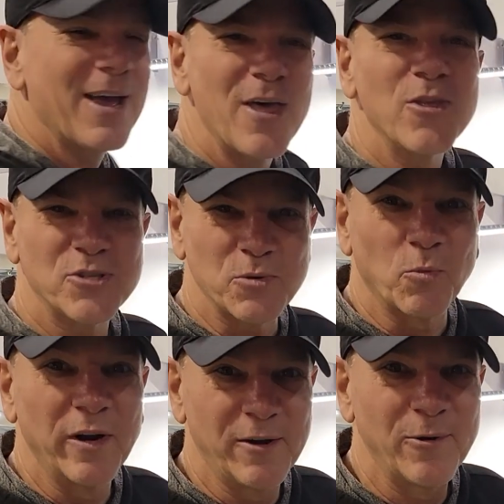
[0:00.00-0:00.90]
there's some
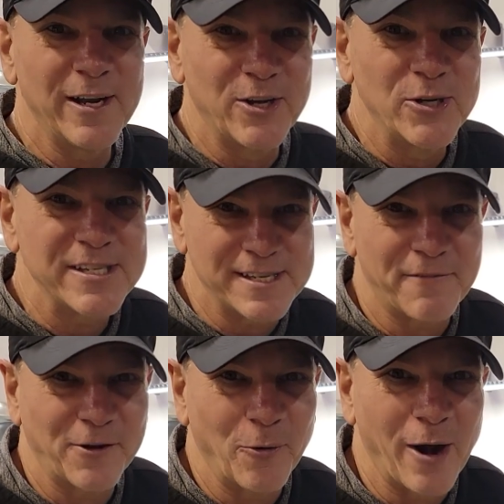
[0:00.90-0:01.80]
really, really good
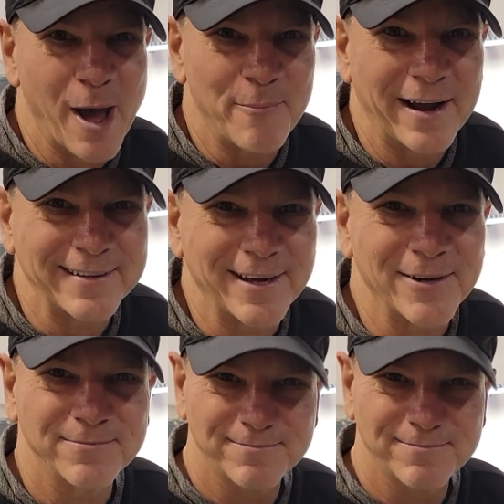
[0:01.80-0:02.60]
stuff going on back there.